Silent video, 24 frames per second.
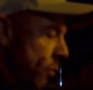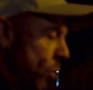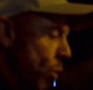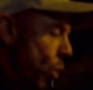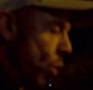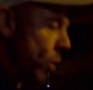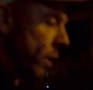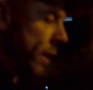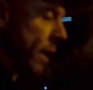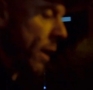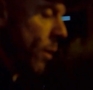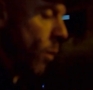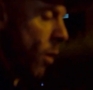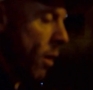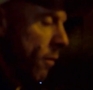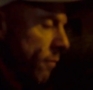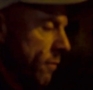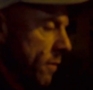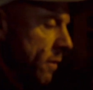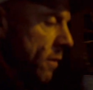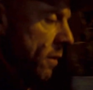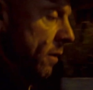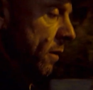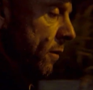a walk now
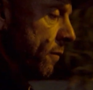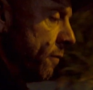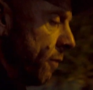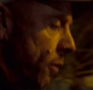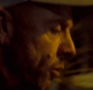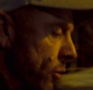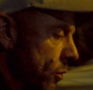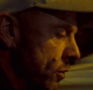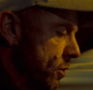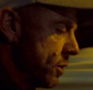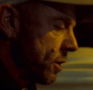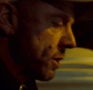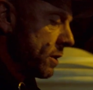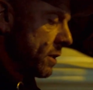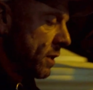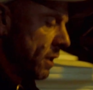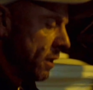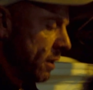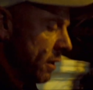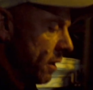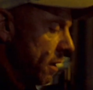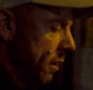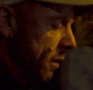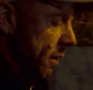after food, just
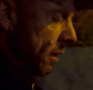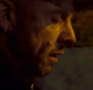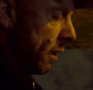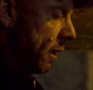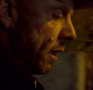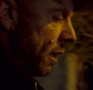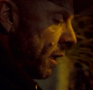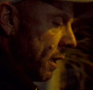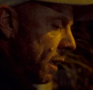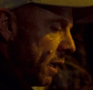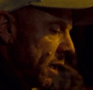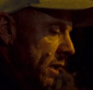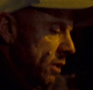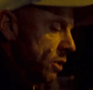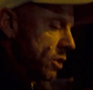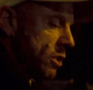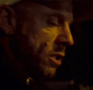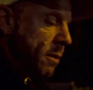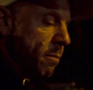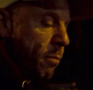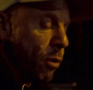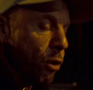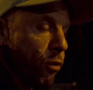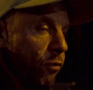to
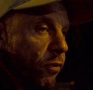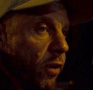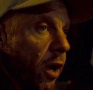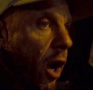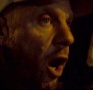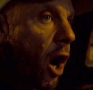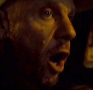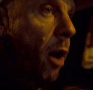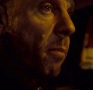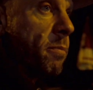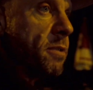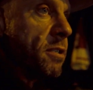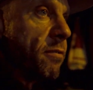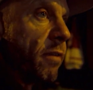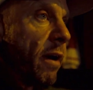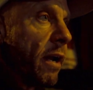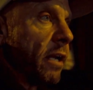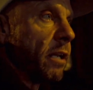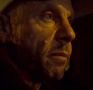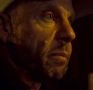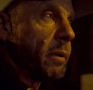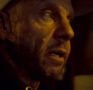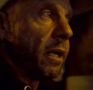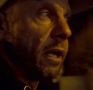move carbs
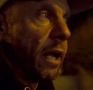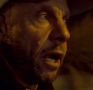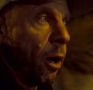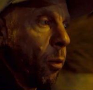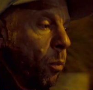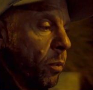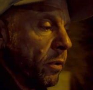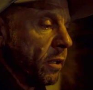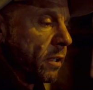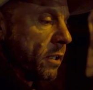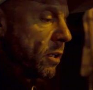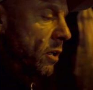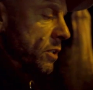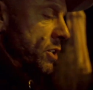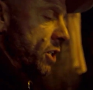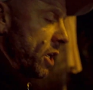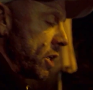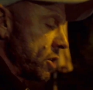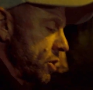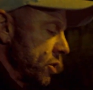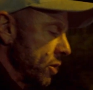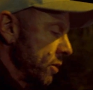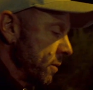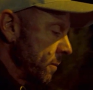around a bit, help with the
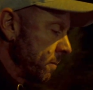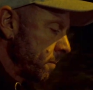digestion.